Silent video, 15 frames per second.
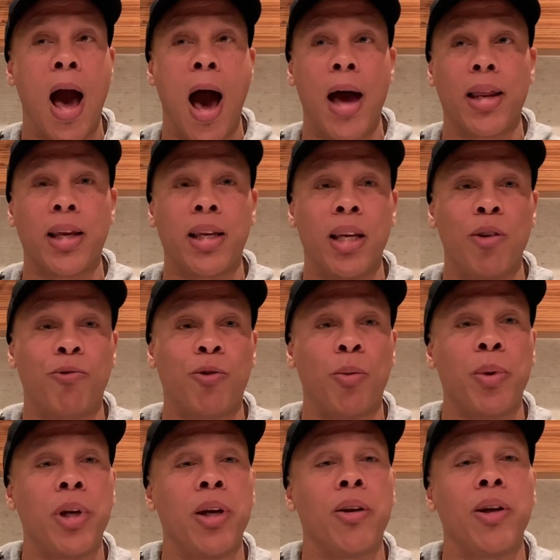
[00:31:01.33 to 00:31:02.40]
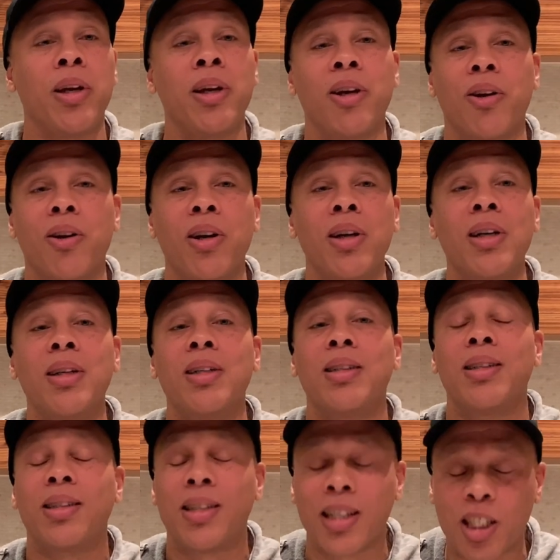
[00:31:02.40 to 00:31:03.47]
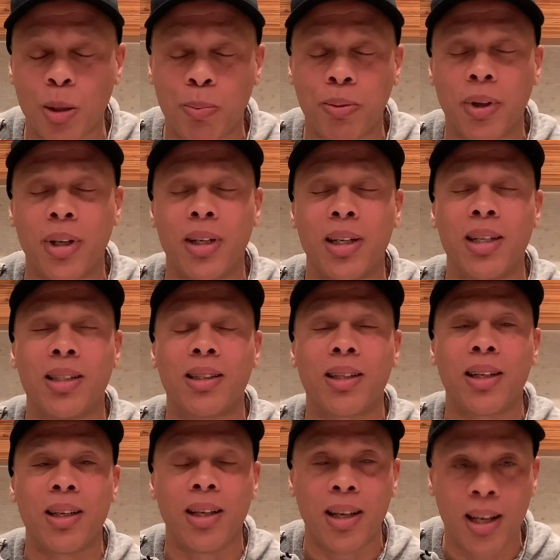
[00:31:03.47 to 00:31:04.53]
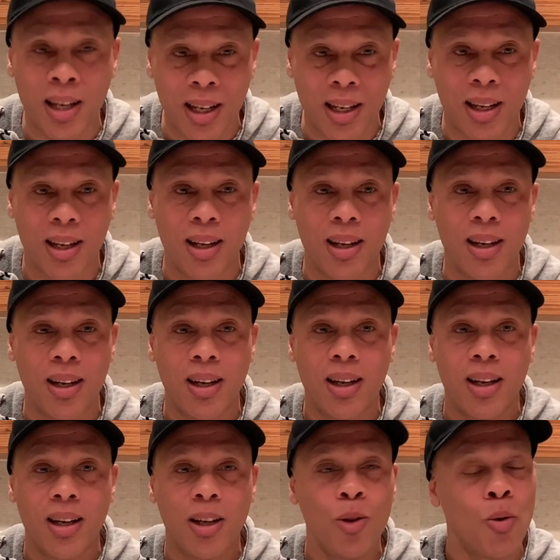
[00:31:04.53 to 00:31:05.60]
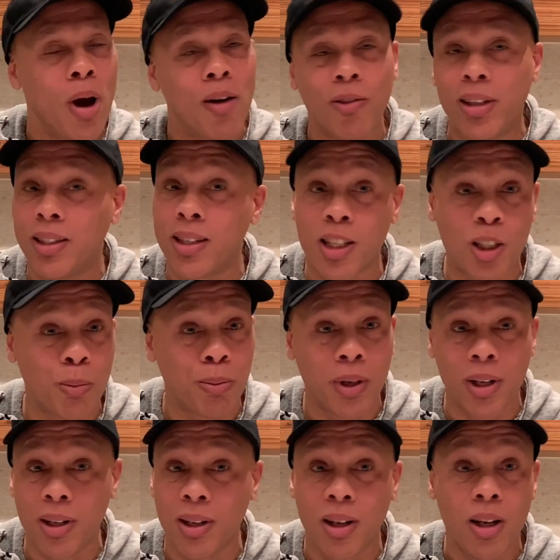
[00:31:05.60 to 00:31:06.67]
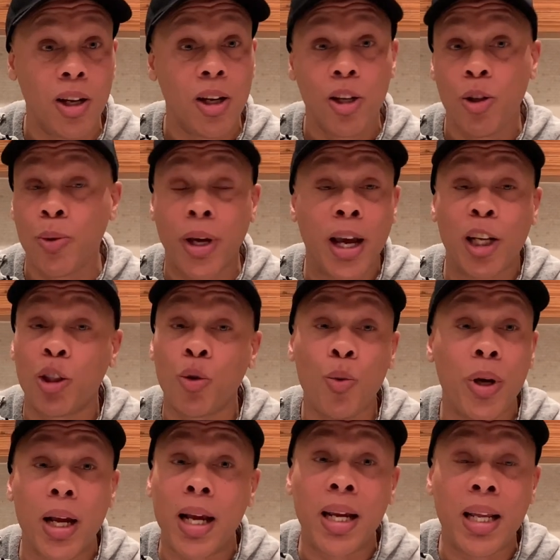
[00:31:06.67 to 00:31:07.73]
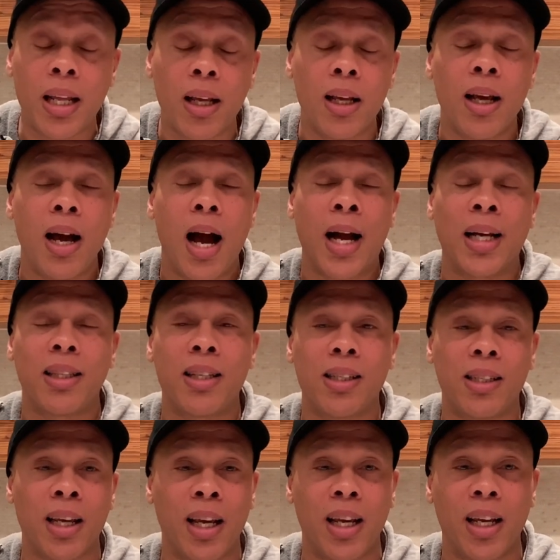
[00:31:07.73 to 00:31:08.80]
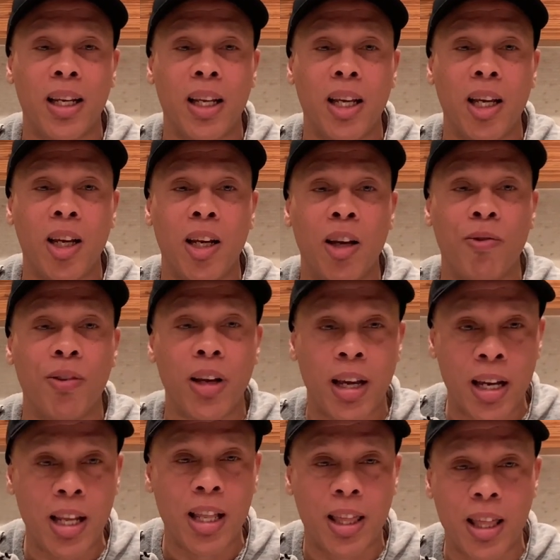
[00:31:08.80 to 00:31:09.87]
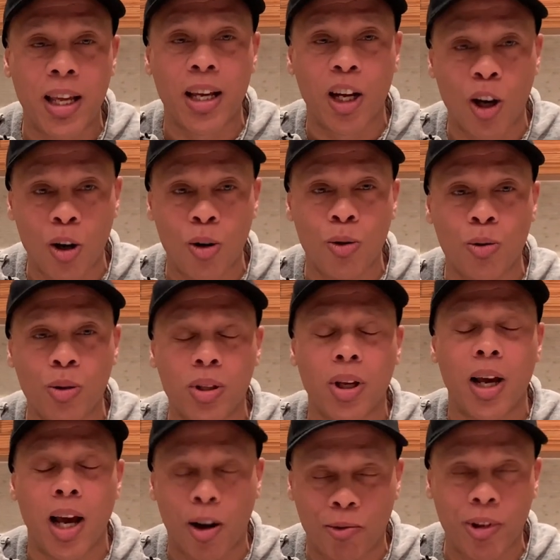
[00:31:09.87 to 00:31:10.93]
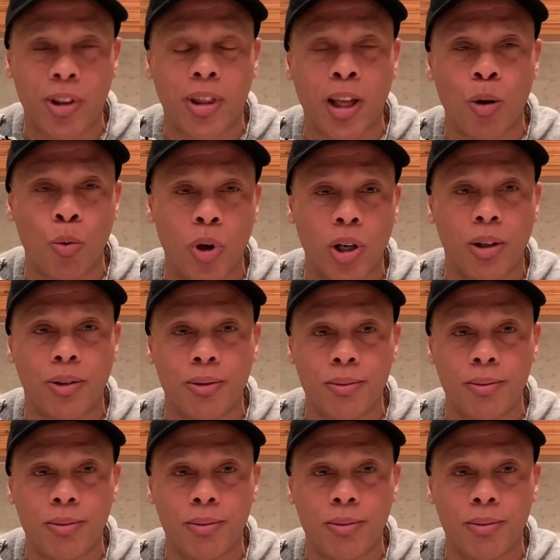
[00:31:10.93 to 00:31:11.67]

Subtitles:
how to get from here to here. Discipline is key. You don't have any discipline, you can't do I got this saying, if anything goes, everything will.